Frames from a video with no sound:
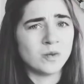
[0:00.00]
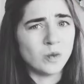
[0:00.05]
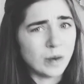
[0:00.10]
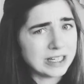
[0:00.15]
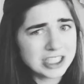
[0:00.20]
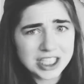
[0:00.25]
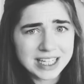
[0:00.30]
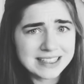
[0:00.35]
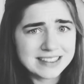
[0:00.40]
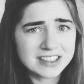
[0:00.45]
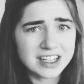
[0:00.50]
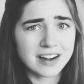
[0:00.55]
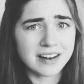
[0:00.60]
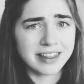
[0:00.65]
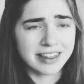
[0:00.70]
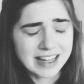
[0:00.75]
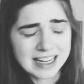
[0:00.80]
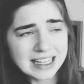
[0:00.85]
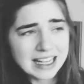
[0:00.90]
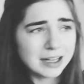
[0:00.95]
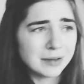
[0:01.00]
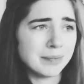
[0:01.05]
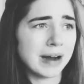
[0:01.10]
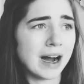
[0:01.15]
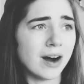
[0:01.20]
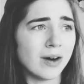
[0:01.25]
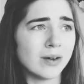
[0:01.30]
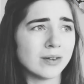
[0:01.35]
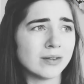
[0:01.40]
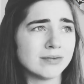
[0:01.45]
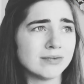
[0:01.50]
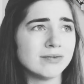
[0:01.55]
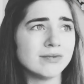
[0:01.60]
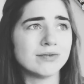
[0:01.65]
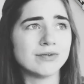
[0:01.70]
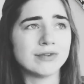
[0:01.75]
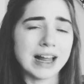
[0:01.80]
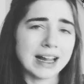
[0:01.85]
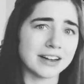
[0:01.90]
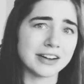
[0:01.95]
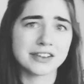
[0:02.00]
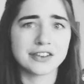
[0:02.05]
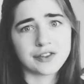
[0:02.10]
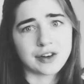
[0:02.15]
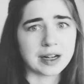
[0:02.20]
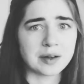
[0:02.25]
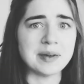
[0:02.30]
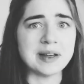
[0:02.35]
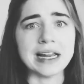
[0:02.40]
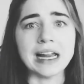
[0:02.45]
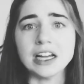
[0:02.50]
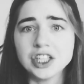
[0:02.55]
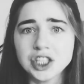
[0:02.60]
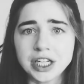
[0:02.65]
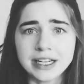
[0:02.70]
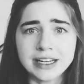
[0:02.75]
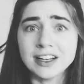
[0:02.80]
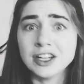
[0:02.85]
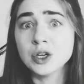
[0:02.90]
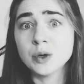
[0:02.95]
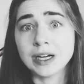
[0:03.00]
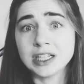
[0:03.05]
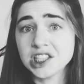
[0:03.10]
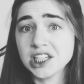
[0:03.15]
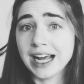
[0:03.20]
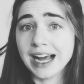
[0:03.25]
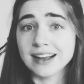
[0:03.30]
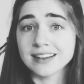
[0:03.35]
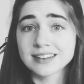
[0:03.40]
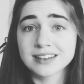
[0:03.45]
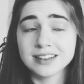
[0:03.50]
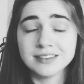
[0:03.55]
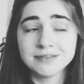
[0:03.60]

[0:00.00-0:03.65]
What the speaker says: when should I start thinking about letters of recommendation and who I should ask?